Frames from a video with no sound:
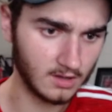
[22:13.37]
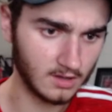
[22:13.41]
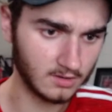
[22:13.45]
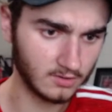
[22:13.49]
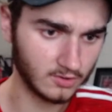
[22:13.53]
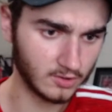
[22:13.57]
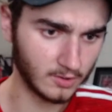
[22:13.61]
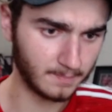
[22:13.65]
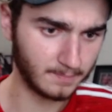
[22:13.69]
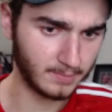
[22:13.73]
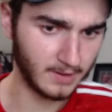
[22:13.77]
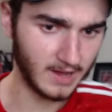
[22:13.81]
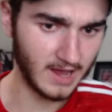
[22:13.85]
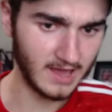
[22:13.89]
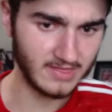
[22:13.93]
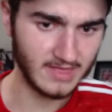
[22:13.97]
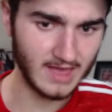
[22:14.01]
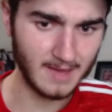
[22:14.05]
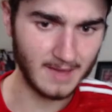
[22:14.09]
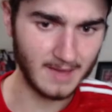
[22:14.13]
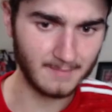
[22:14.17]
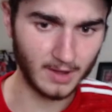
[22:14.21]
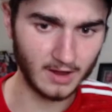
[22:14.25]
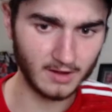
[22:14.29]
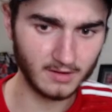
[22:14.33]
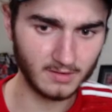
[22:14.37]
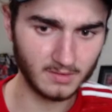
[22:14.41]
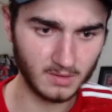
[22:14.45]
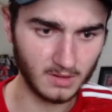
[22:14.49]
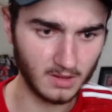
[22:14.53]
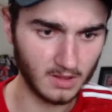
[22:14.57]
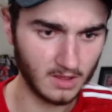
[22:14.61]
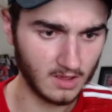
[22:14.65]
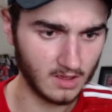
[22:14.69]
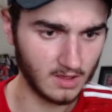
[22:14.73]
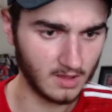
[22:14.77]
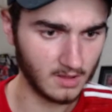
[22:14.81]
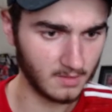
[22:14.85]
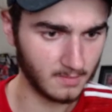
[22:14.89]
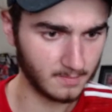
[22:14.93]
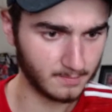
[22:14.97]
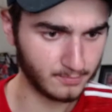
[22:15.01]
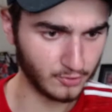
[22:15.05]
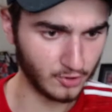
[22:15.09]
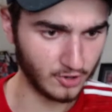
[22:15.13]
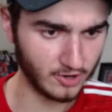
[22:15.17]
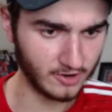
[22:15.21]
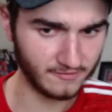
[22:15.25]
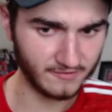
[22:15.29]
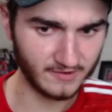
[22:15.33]
Good play there by
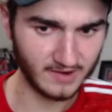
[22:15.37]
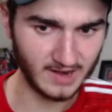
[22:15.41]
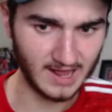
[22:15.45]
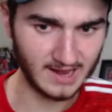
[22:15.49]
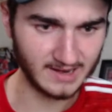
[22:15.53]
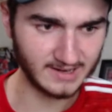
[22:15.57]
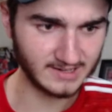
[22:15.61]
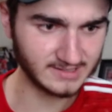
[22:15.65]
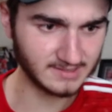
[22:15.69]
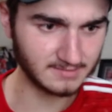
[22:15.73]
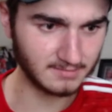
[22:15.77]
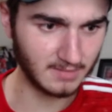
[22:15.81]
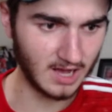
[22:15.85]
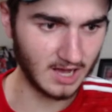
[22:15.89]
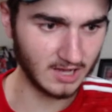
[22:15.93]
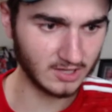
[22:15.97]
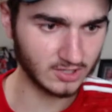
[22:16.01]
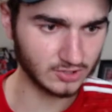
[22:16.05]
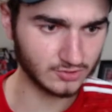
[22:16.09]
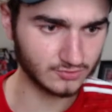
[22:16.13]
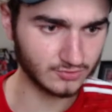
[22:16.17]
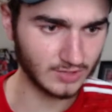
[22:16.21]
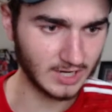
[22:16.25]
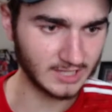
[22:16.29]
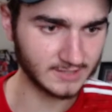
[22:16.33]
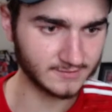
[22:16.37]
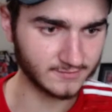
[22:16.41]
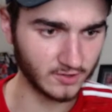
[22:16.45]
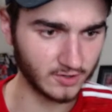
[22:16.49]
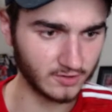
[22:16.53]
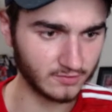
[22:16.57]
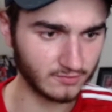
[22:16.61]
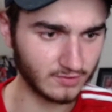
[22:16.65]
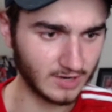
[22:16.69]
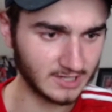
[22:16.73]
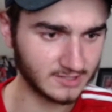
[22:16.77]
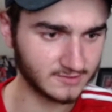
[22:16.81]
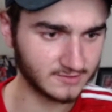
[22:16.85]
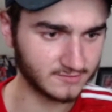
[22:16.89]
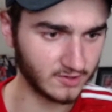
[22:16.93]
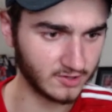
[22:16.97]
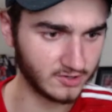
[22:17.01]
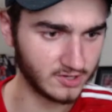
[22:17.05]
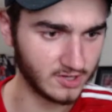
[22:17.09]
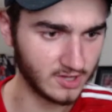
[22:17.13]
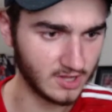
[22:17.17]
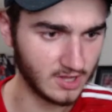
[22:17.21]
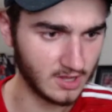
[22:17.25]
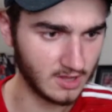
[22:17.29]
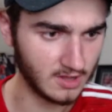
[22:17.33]
Bruno Fernandes and Marcus Rashford. Rashford
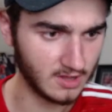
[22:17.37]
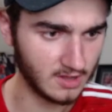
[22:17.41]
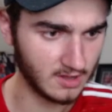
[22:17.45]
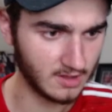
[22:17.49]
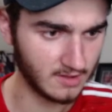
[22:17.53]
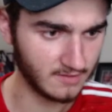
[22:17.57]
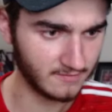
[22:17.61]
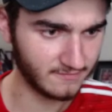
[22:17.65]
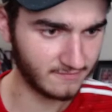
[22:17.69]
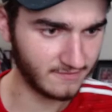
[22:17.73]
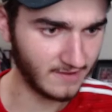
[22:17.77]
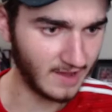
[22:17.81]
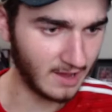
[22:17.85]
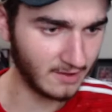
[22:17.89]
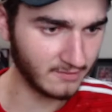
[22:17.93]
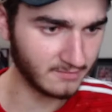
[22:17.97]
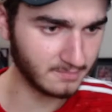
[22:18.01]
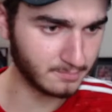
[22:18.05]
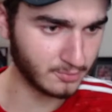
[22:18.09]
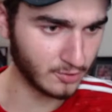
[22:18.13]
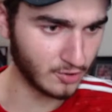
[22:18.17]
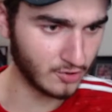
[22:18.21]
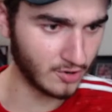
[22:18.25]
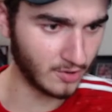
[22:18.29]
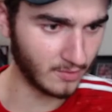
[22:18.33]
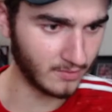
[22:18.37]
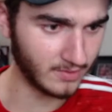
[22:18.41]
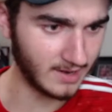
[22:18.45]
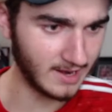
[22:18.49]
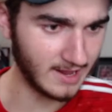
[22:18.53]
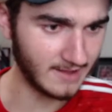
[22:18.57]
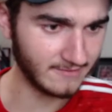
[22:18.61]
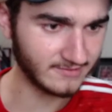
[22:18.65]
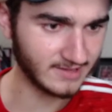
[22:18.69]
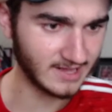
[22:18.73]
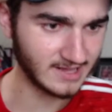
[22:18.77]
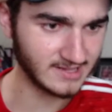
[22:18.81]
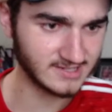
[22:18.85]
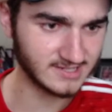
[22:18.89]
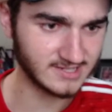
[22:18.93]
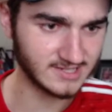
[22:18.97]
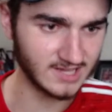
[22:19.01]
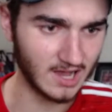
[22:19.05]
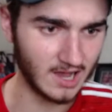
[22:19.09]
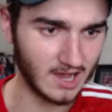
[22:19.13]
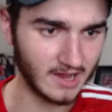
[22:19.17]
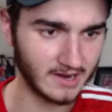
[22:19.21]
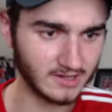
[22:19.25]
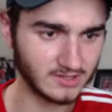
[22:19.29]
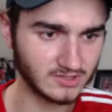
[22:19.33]
found Bruno on the left-hand
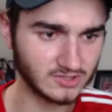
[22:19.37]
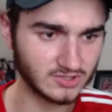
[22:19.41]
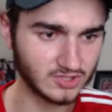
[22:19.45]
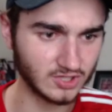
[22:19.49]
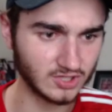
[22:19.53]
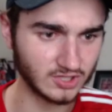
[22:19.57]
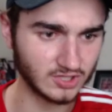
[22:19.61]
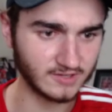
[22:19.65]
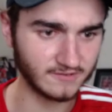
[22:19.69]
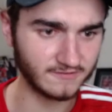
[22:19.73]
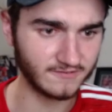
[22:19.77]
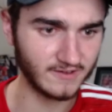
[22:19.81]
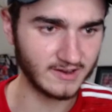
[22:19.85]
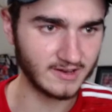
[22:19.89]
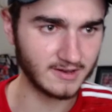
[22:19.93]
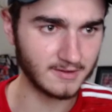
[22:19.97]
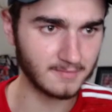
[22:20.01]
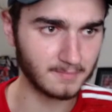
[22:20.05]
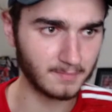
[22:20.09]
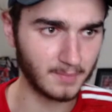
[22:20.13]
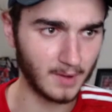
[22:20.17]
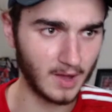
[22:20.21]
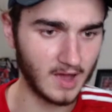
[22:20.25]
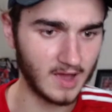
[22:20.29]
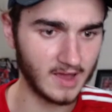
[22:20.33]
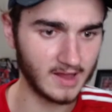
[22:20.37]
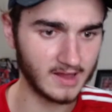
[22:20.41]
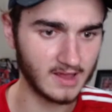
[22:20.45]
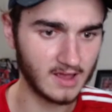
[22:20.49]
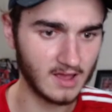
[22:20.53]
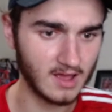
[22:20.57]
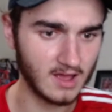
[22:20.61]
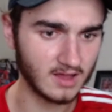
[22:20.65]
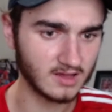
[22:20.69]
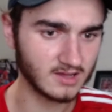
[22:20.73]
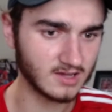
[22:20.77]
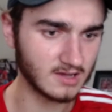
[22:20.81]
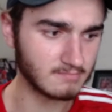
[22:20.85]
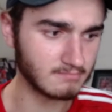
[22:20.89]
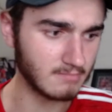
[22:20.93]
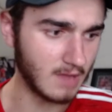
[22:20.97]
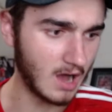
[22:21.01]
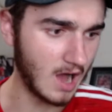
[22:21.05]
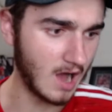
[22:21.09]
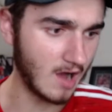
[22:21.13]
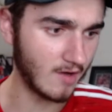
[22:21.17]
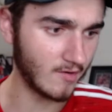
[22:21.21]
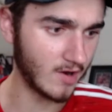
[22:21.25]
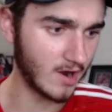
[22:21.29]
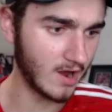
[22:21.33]
side, and it's good defending by
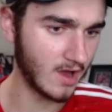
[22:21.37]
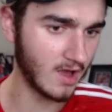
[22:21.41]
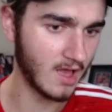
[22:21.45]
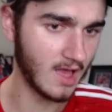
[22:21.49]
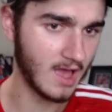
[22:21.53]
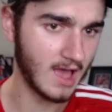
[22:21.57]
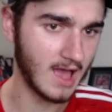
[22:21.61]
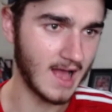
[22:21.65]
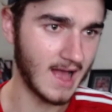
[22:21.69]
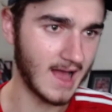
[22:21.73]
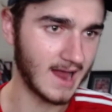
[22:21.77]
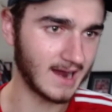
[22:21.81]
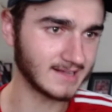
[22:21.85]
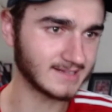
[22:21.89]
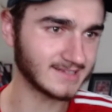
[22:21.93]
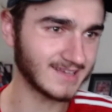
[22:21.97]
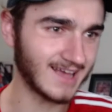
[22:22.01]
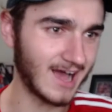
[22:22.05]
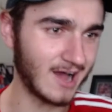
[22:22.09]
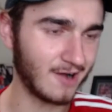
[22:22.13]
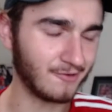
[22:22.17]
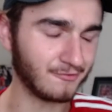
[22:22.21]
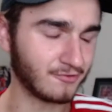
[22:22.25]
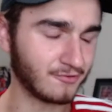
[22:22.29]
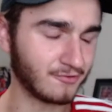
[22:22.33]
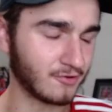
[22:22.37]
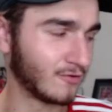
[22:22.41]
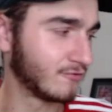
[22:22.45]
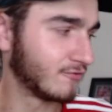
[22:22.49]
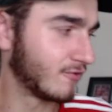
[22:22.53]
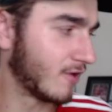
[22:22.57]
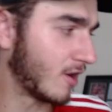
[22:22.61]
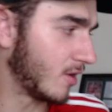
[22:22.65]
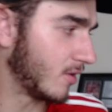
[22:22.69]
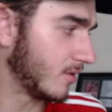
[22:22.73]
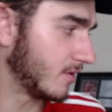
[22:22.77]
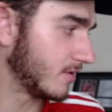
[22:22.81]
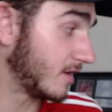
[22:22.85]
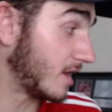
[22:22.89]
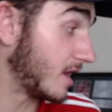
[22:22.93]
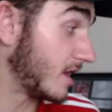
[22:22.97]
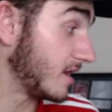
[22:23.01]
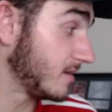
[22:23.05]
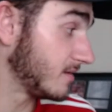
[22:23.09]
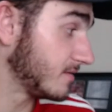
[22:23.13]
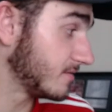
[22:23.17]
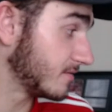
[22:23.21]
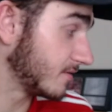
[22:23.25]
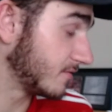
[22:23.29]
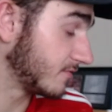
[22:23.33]
Kamara, and it's out for
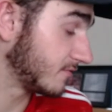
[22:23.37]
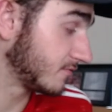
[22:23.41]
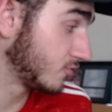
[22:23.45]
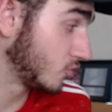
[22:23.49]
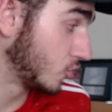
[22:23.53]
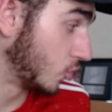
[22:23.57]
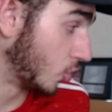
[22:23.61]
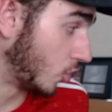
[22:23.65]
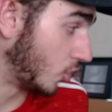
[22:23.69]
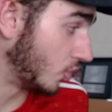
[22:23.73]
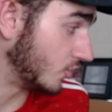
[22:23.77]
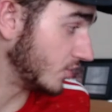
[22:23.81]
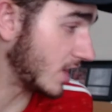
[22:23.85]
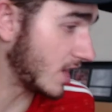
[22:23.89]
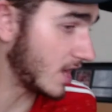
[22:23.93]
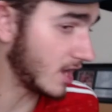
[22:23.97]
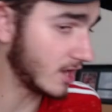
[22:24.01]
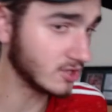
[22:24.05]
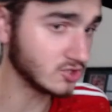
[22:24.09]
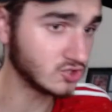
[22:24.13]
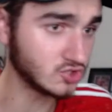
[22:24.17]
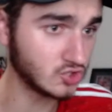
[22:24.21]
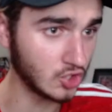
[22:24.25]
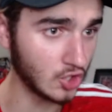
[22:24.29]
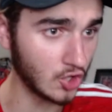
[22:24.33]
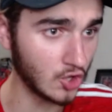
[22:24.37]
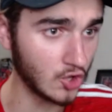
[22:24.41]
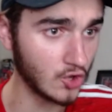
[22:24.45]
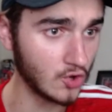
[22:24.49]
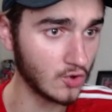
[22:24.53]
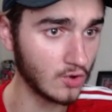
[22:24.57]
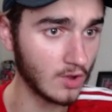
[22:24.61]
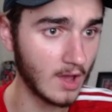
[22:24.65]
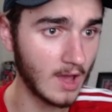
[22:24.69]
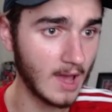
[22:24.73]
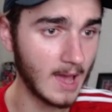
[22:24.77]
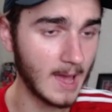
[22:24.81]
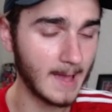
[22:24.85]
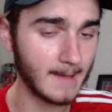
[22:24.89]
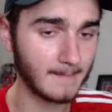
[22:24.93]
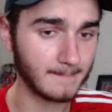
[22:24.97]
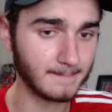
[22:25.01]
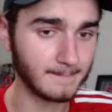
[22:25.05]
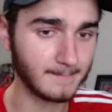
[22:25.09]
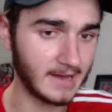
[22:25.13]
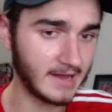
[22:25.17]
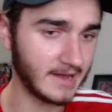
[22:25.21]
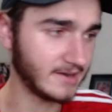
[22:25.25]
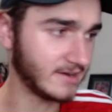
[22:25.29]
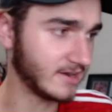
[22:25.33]
a corner to
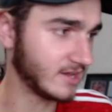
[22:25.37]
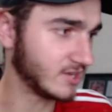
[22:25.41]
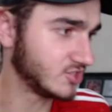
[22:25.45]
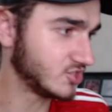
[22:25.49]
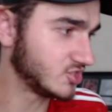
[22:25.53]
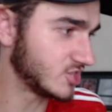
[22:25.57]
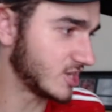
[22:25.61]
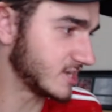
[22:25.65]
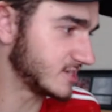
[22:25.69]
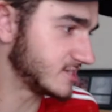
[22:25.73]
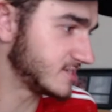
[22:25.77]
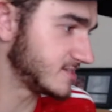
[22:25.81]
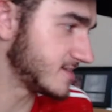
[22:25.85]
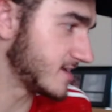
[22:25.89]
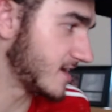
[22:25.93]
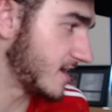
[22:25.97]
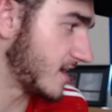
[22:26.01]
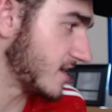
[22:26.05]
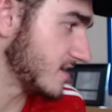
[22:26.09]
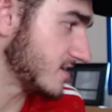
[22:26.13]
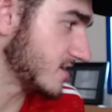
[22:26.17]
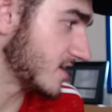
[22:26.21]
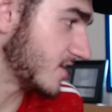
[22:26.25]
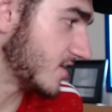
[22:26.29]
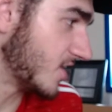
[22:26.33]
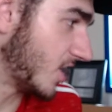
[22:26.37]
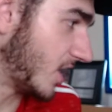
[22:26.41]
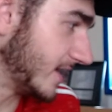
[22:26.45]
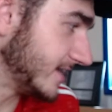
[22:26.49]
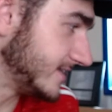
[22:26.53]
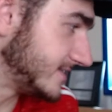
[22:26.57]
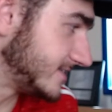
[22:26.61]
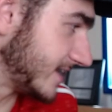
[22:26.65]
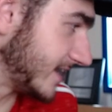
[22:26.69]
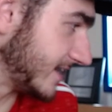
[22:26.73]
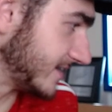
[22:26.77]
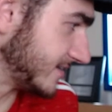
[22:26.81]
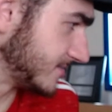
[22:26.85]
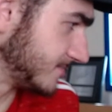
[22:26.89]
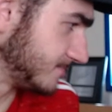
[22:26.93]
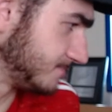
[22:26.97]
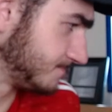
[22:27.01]
Manchester United.